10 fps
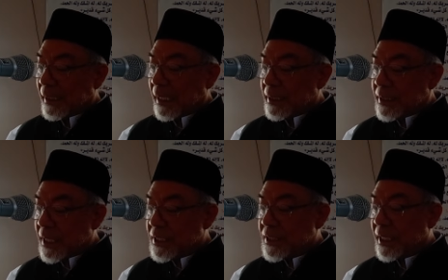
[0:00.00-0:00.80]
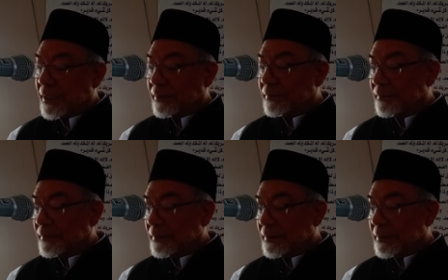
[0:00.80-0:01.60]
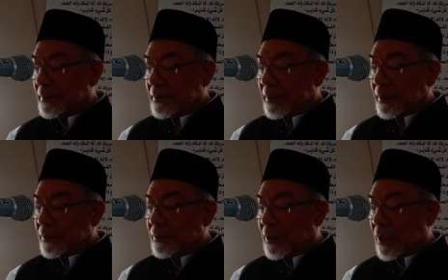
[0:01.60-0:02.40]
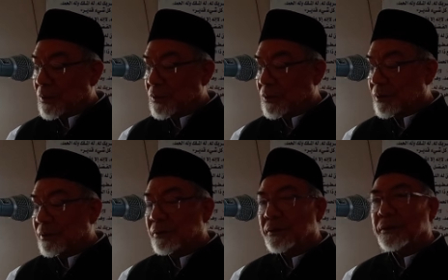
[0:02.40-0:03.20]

in teaching those